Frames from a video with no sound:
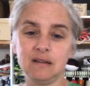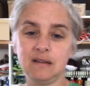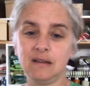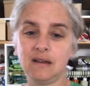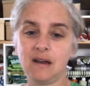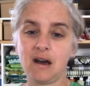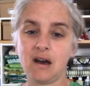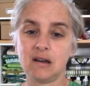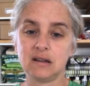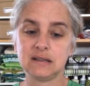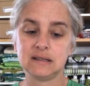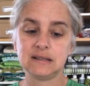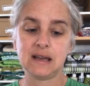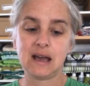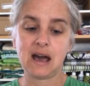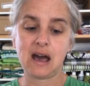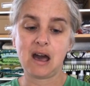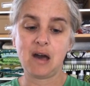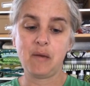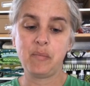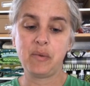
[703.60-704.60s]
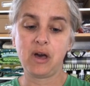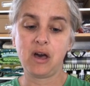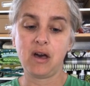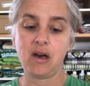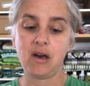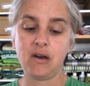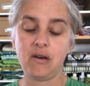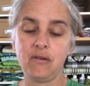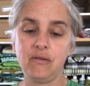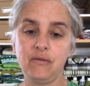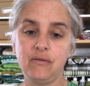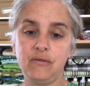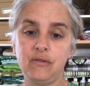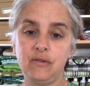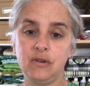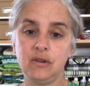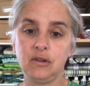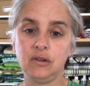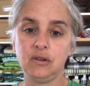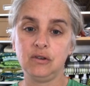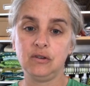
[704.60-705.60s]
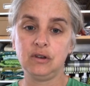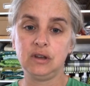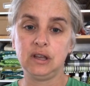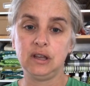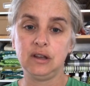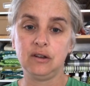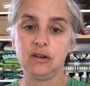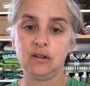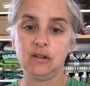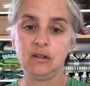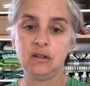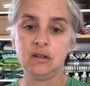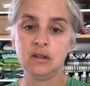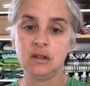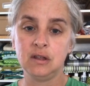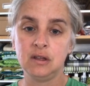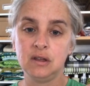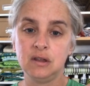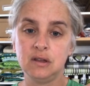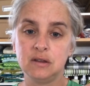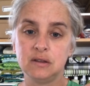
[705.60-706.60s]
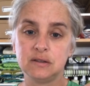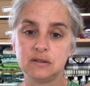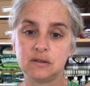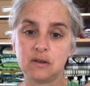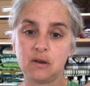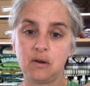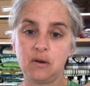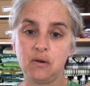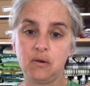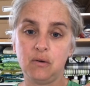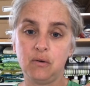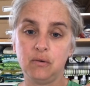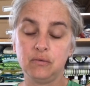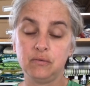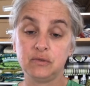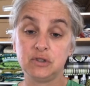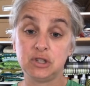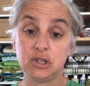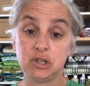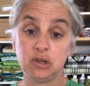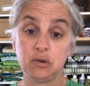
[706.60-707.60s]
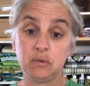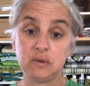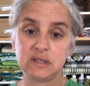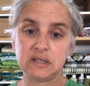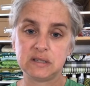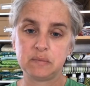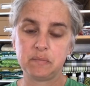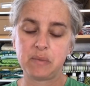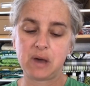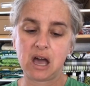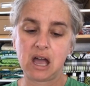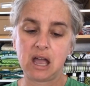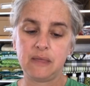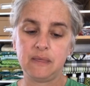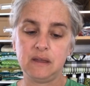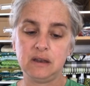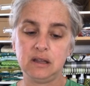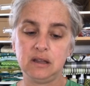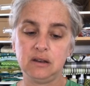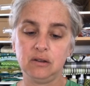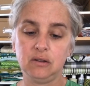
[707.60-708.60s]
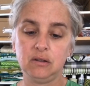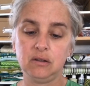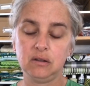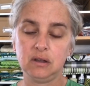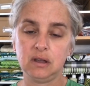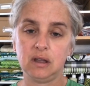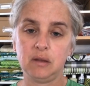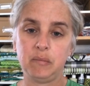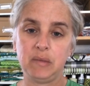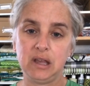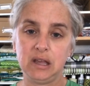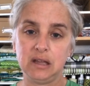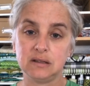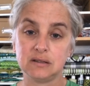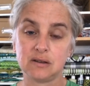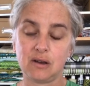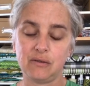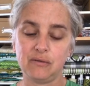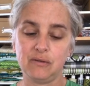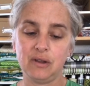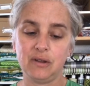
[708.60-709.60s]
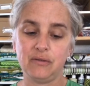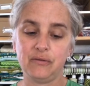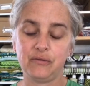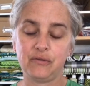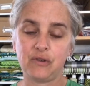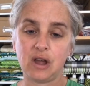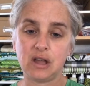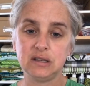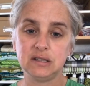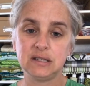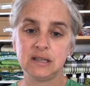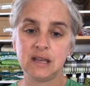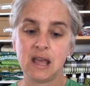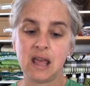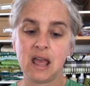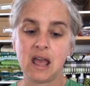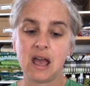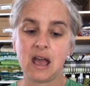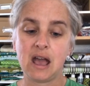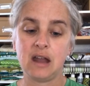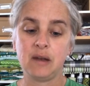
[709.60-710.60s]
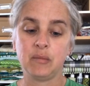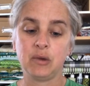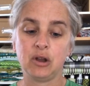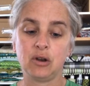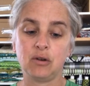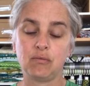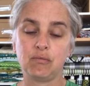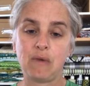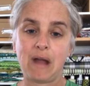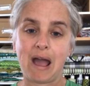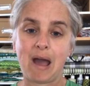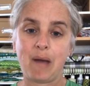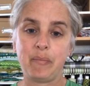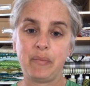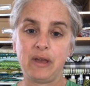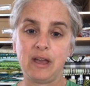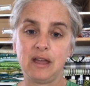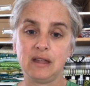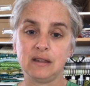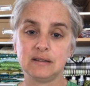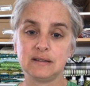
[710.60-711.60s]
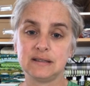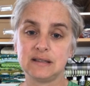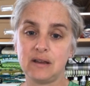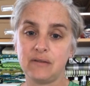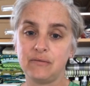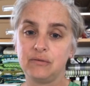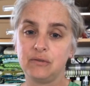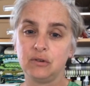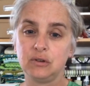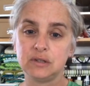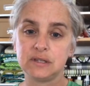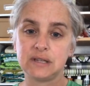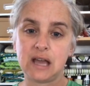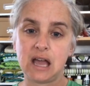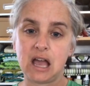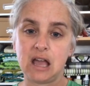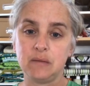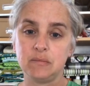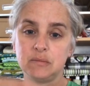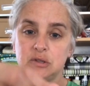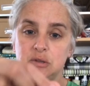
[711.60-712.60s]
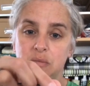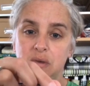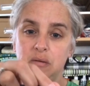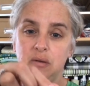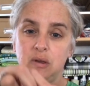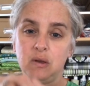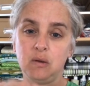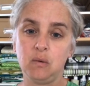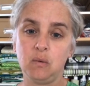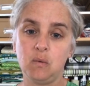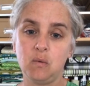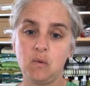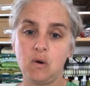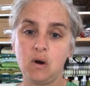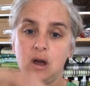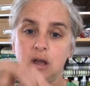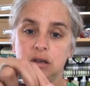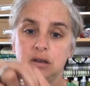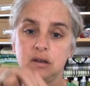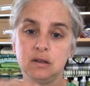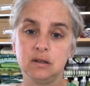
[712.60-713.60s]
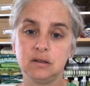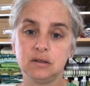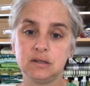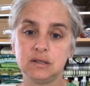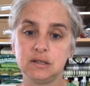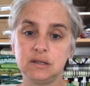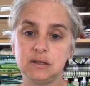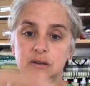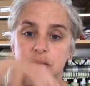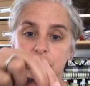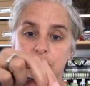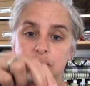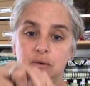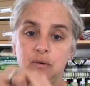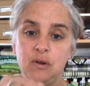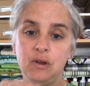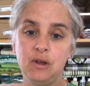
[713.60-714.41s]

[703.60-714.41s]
on top of your needle. So to you it's behind the needle, and me it's in front. And I'm going to wrap it several times. So maybe 1, 2,